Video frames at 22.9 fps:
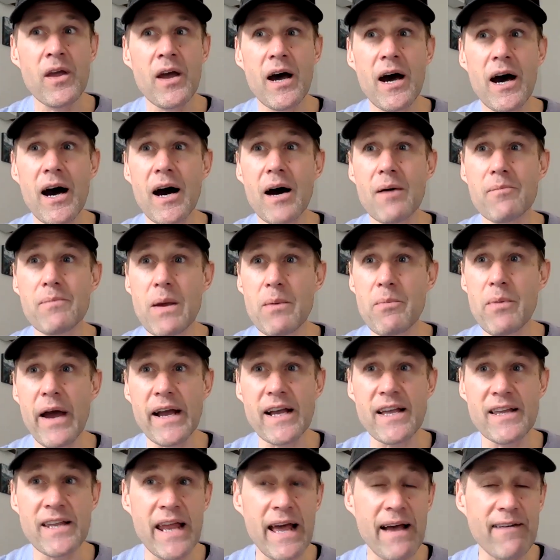Maybe I
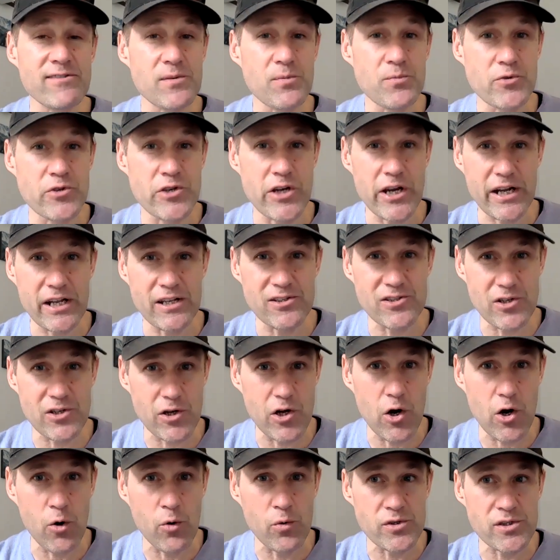can have some chickens and
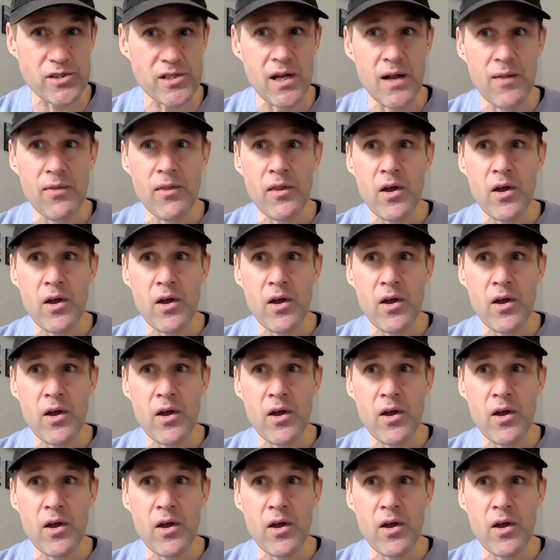goats.